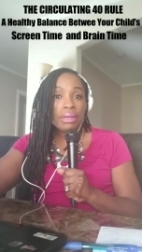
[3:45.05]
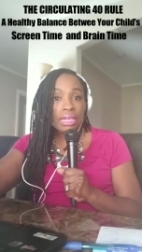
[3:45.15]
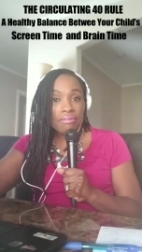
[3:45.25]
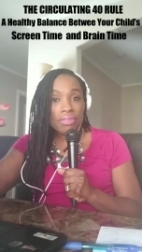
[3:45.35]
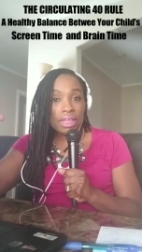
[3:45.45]

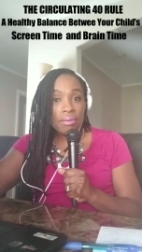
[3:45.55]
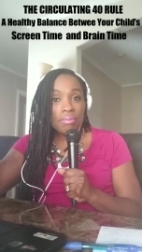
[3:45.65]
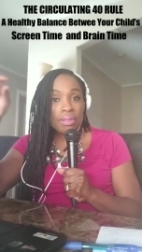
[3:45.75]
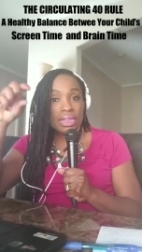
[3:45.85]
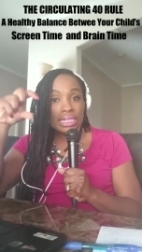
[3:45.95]
give
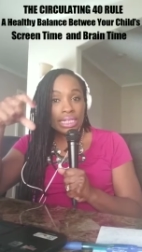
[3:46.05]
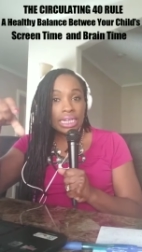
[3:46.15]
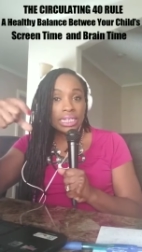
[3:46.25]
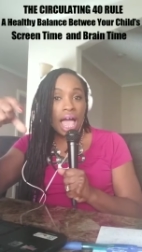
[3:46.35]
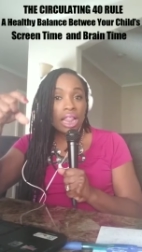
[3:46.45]
them the
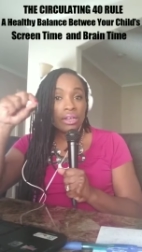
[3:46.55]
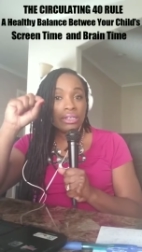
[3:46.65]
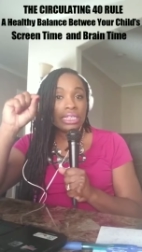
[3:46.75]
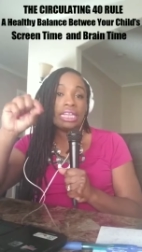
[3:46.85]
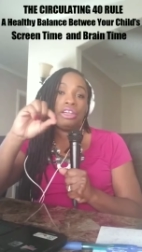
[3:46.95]

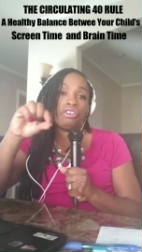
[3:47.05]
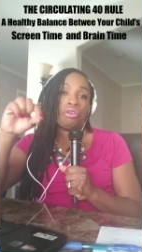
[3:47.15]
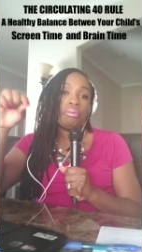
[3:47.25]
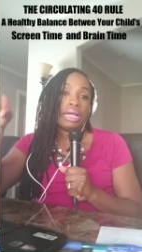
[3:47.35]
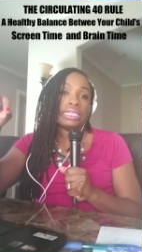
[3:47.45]
$10 in
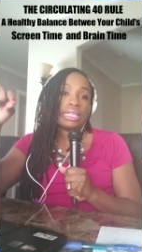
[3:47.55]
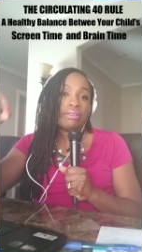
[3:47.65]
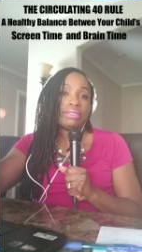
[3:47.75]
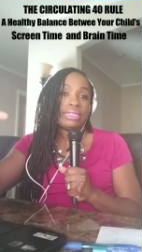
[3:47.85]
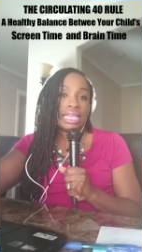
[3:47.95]
increments
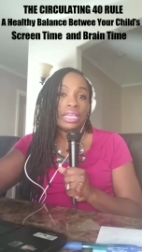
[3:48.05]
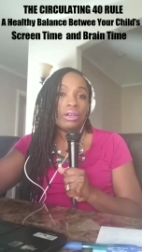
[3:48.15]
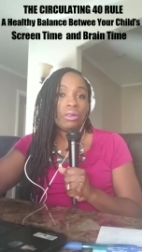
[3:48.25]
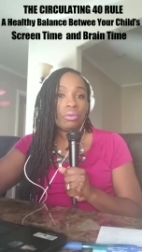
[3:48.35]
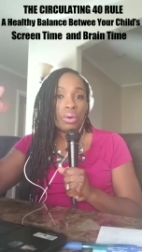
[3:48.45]
of
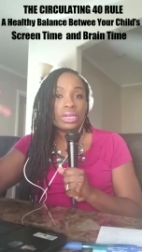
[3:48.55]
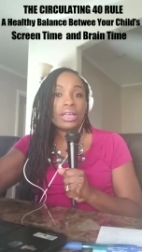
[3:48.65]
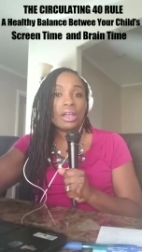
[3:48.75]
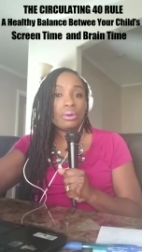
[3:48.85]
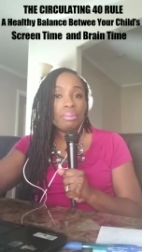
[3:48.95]
single
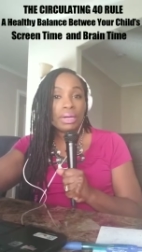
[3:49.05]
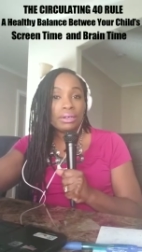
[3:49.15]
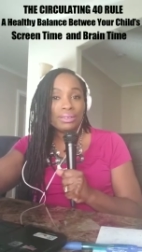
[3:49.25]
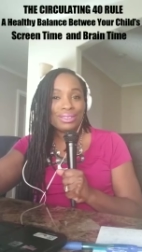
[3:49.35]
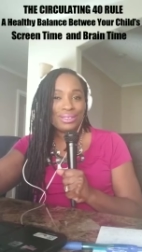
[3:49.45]
$1
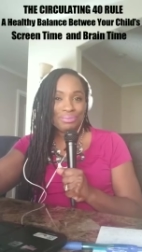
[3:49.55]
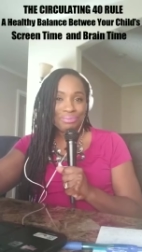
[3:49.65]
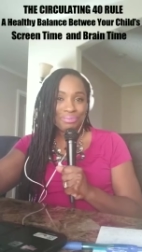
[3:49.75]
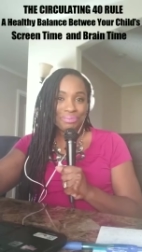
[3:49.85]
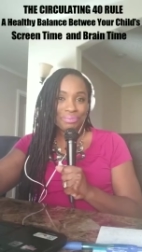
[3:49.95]
bills.
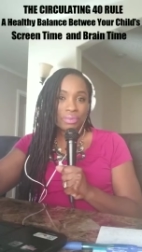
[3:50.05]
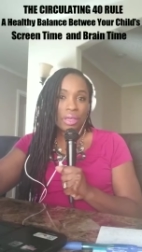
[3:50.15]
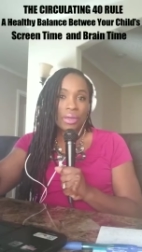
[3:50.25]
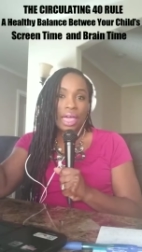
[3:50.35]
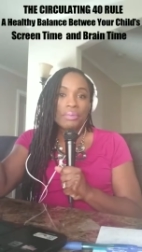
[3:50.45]

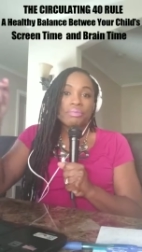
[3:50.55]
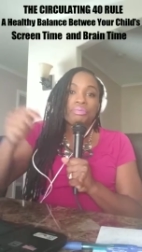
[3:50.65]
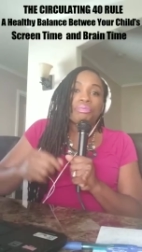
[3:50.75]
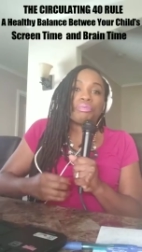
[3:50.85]
Okay?